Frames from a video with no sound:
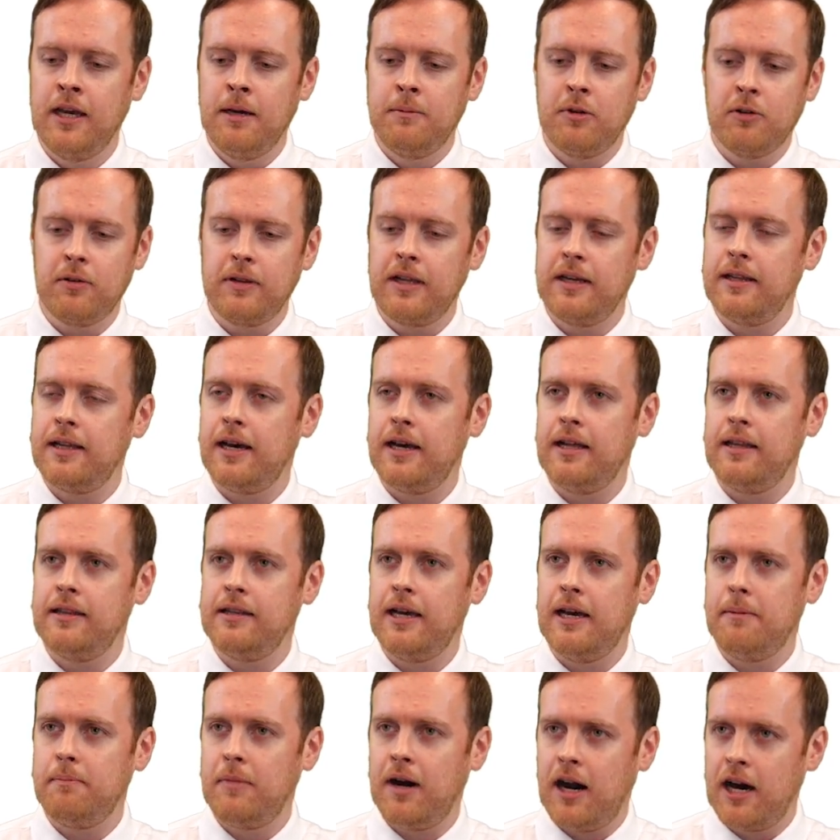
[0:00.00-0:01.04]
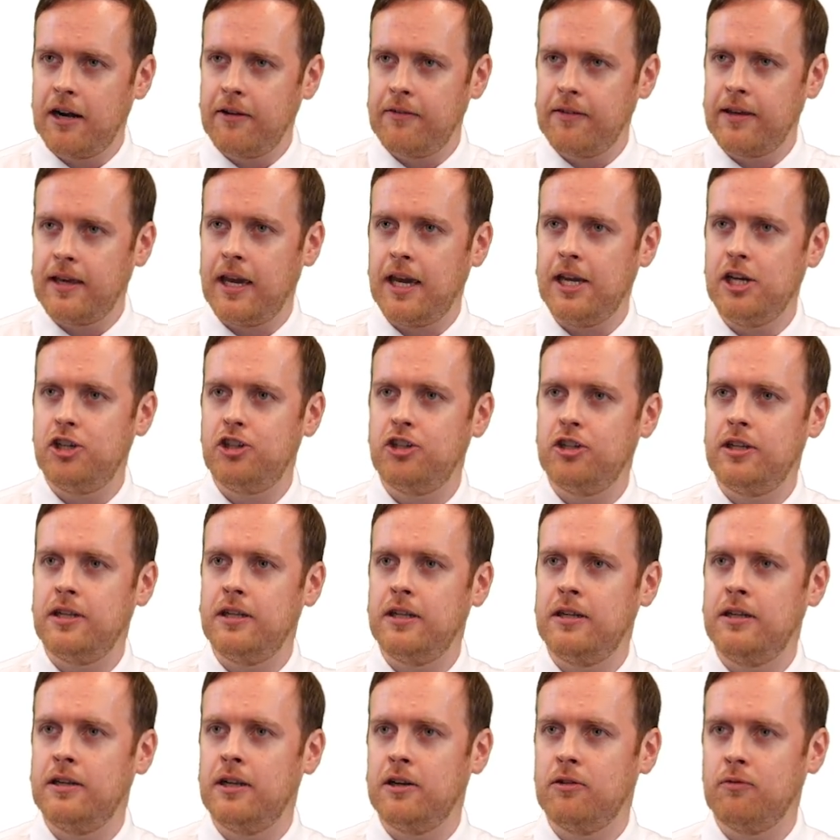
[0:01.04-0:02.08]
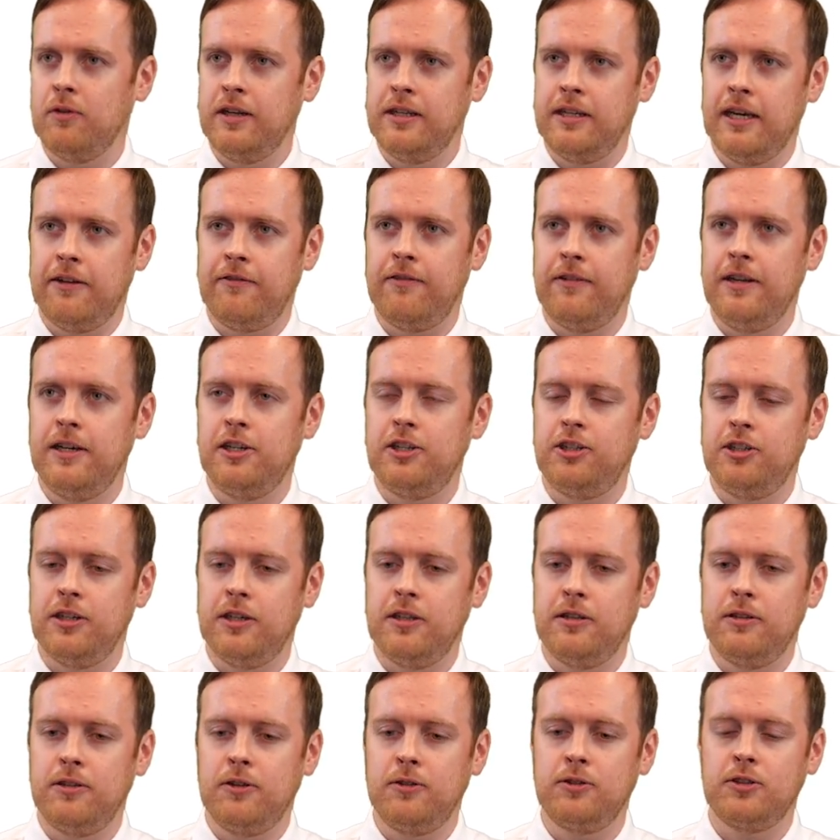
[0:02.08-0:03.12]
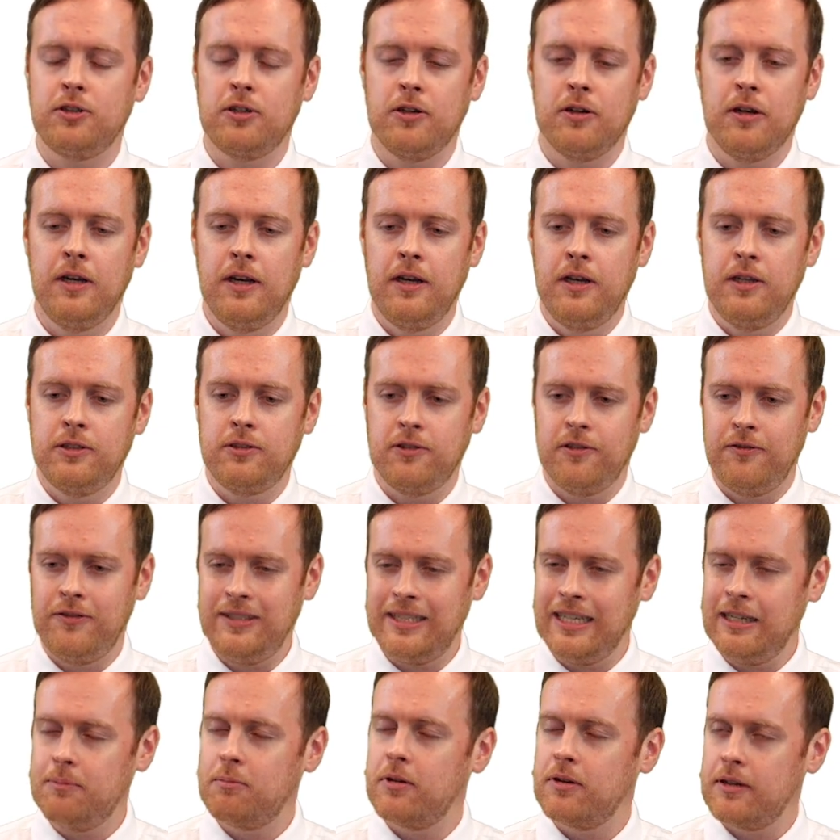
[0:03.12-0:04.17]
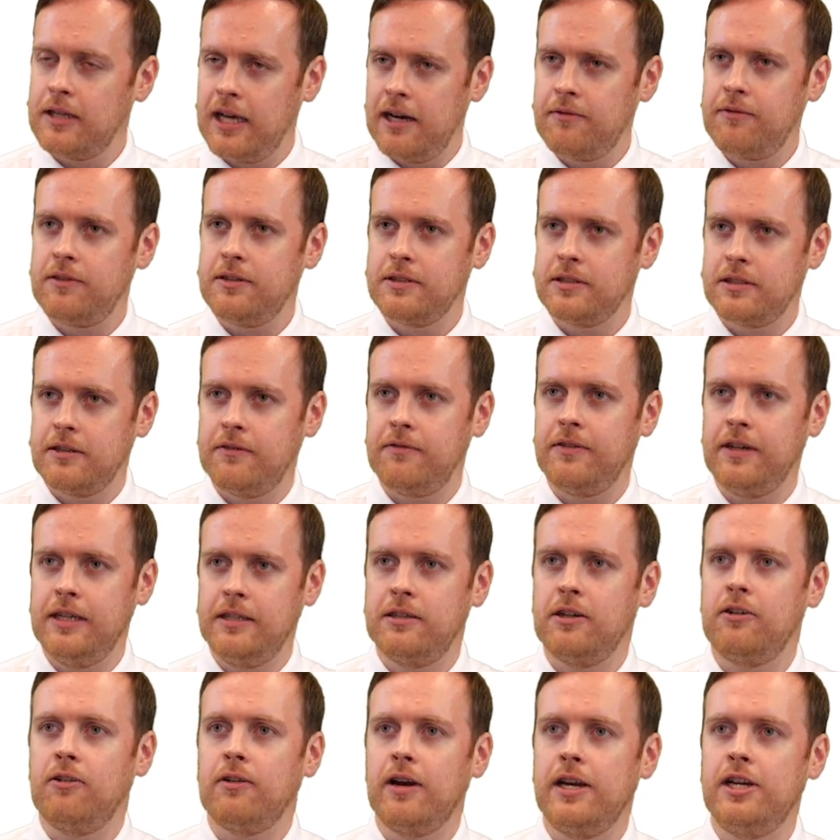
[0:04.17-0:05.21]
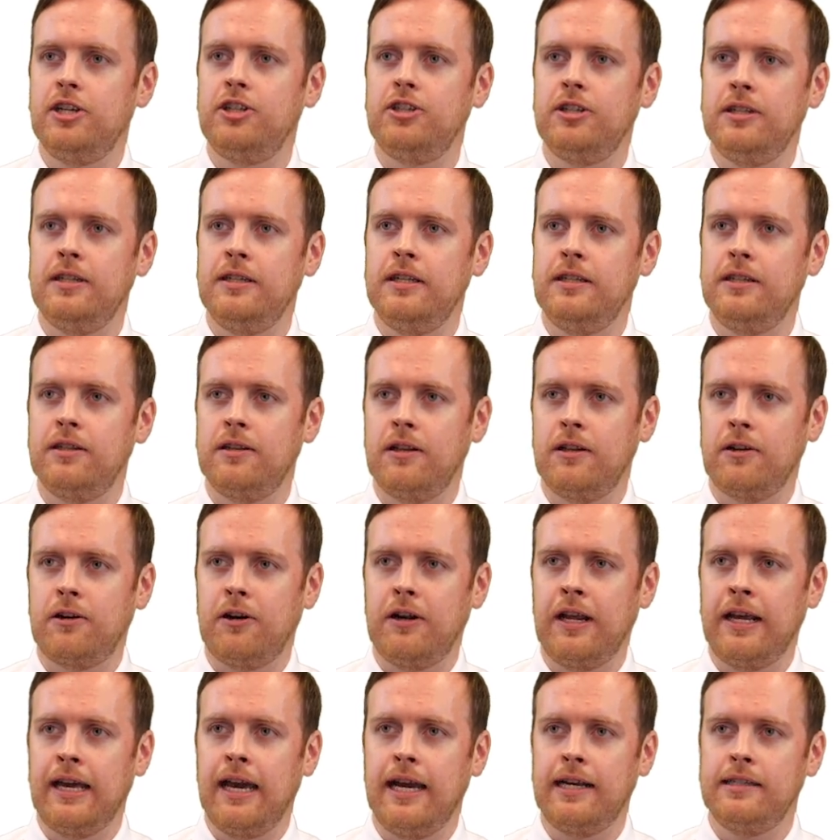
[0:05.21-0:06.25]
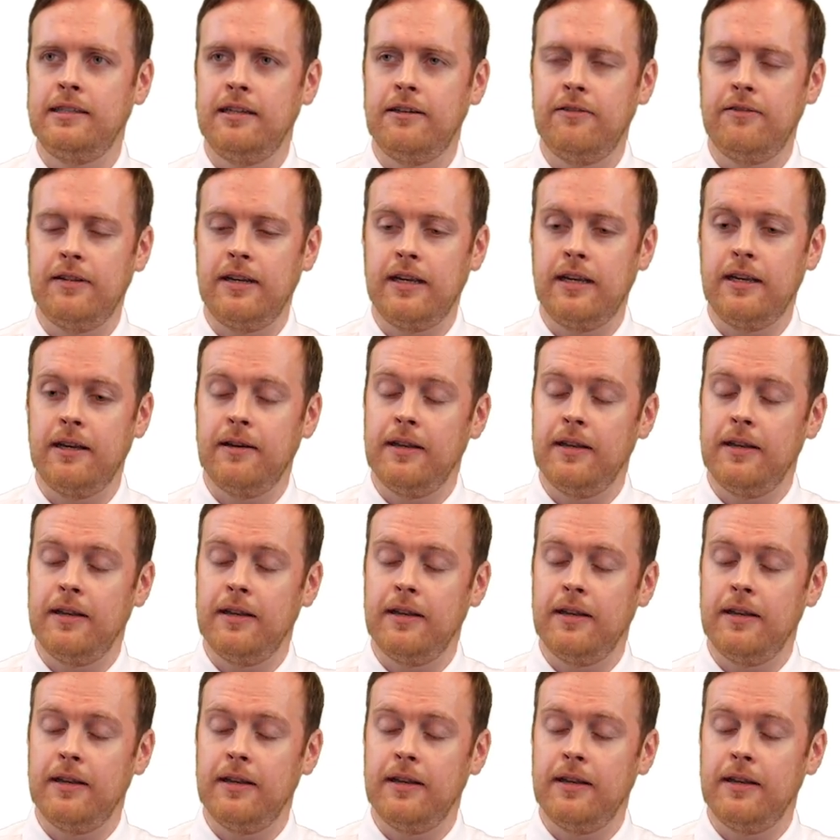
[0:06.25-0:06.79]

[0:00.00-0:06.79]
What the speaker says: But really that modification and redefinition, those are sort of deeper levels of integration into the learning activity.